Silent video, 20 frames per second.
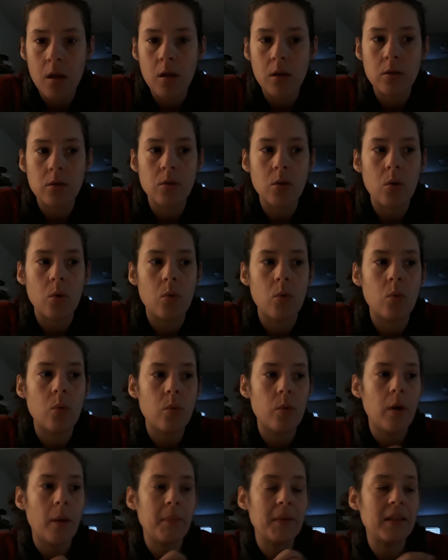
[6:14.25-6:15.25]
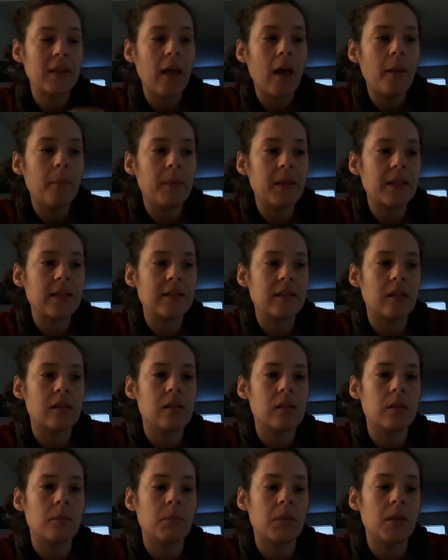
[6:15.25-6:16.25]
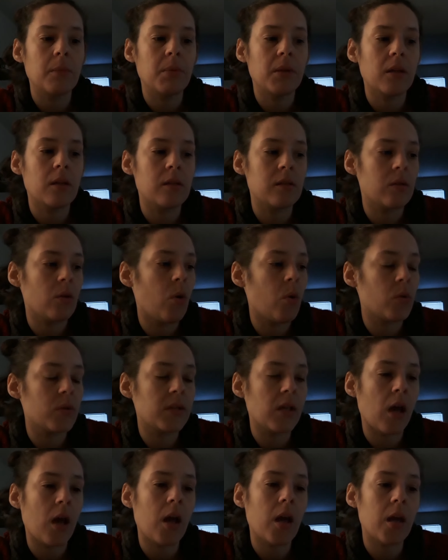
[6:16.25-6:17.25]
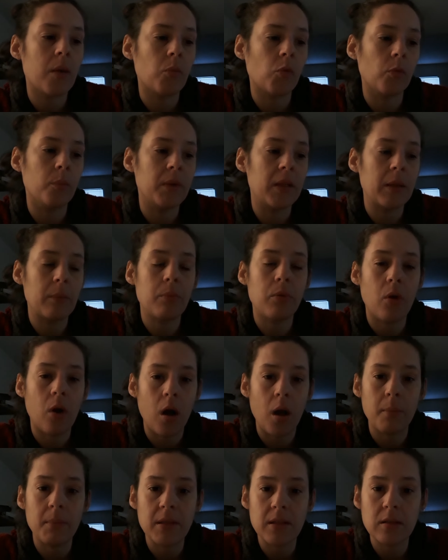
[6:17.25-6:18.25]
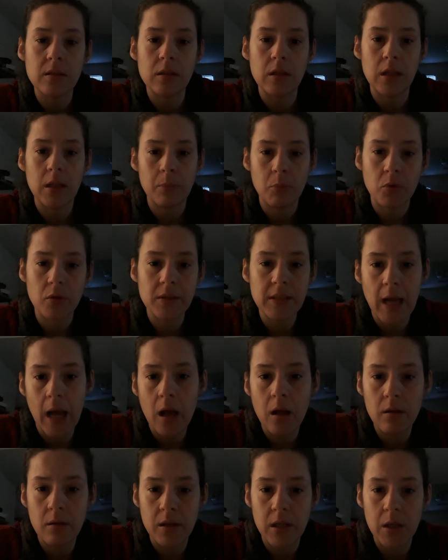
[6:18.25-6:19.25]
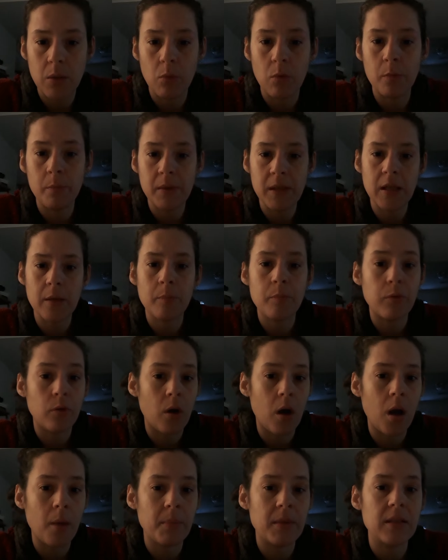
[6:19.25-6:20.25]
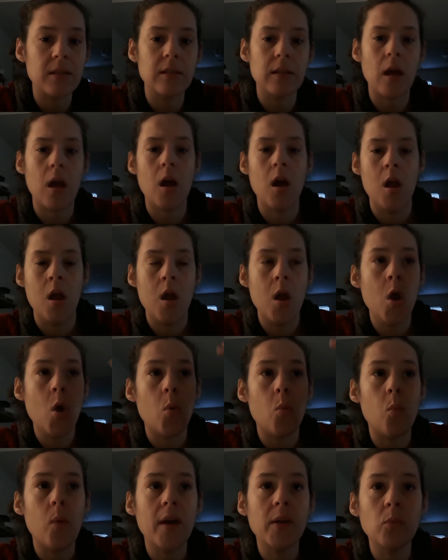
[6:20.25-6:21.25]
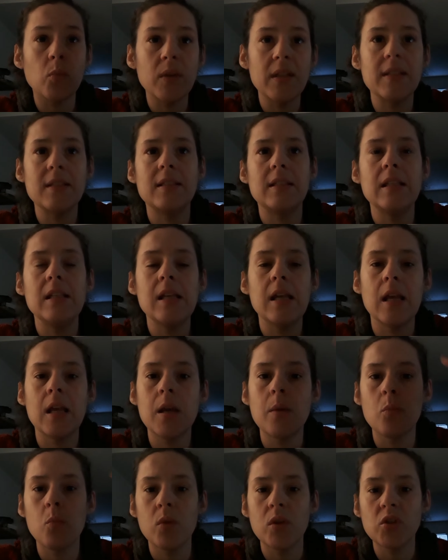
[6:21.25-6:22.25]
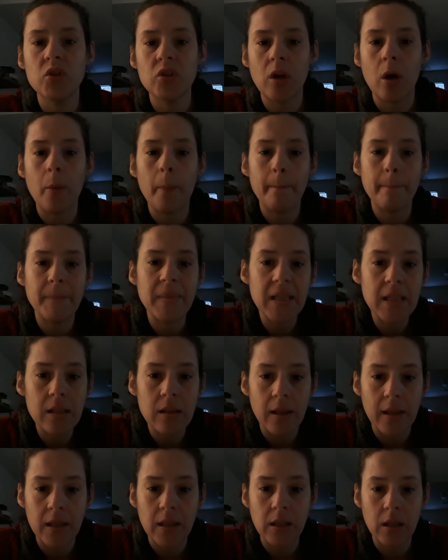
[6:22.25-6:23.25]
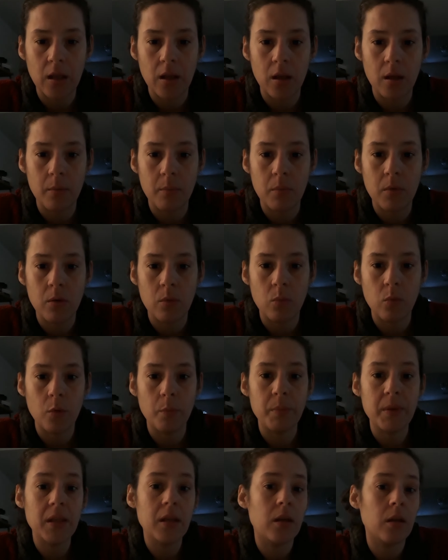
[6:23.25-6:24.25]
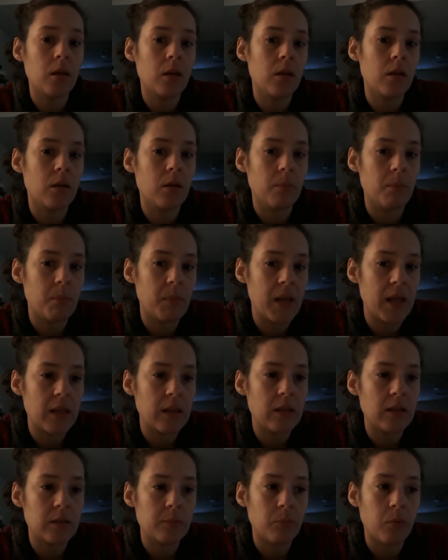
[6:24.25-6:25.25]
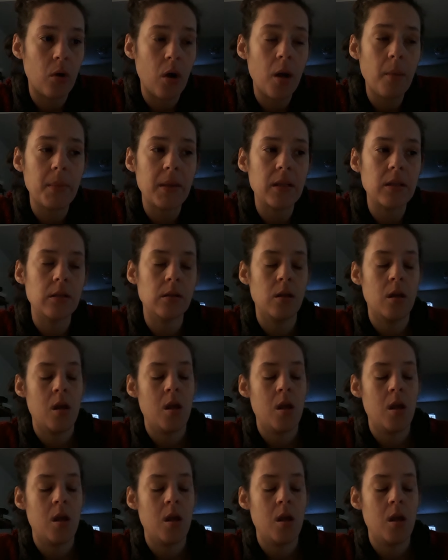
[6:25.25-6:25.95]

So, I mean, that makes sense to me because the whole time we're being promised immortality. We're being promised that when we see him, we shall be like him. We're being made this promise.